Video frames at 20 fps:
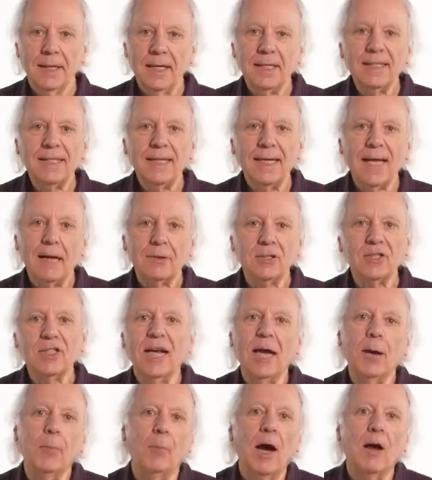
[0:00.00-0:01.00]
Let's see how
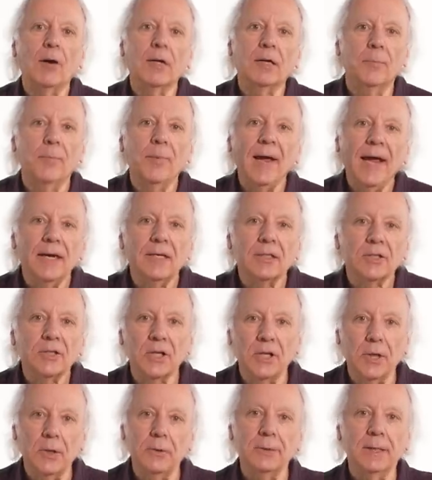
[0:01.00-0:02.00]
ShamWow compares
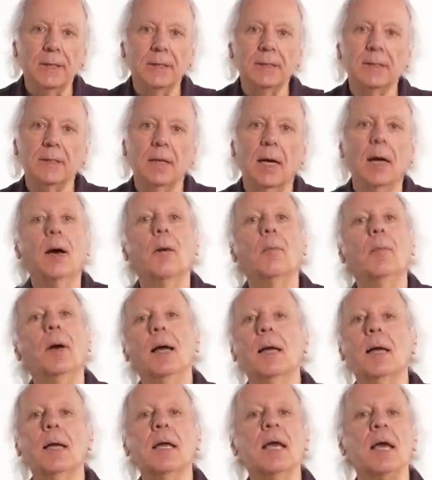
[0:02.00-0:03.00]
to using
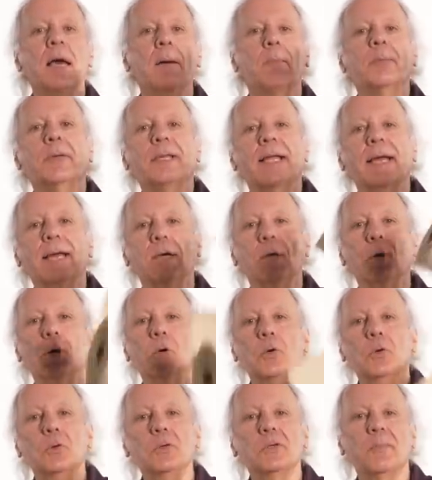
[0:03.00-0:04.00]
some plain
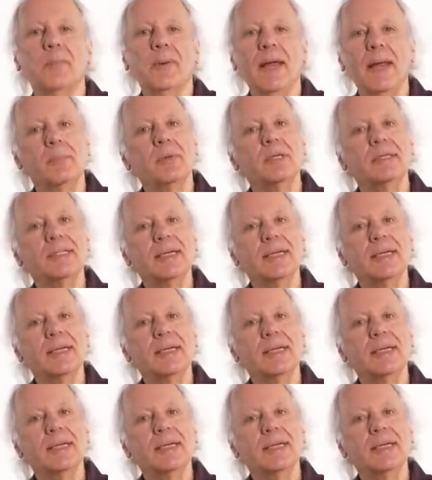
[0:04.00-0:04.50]
old paper